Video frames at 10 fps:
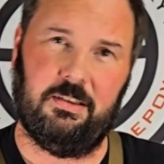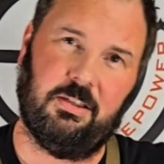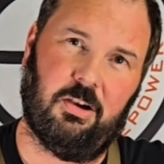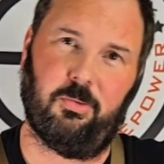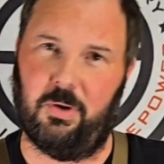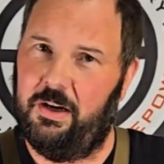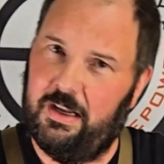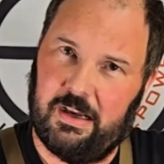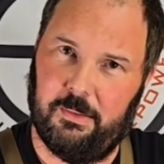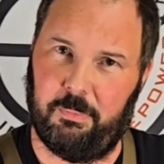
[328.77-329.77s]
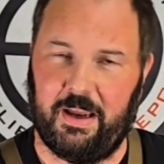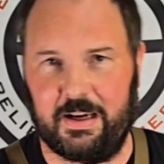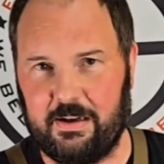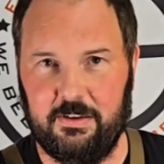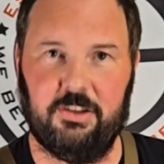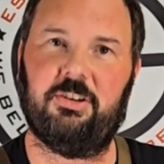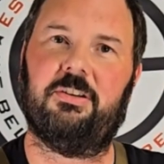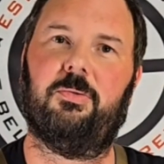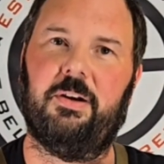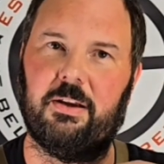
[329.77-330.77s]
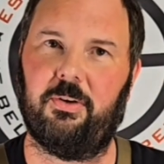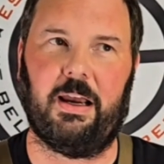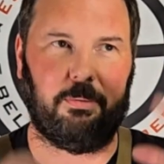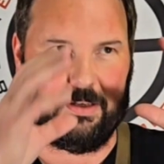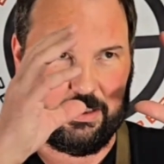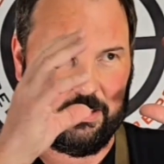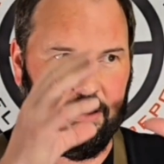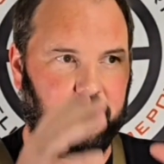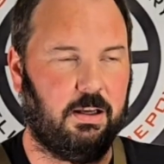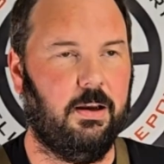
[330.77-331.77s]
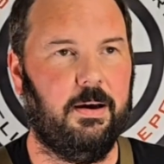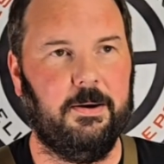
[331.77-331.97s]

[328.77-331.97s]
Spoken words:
you don't want to unpack it. You just want to grab it and look.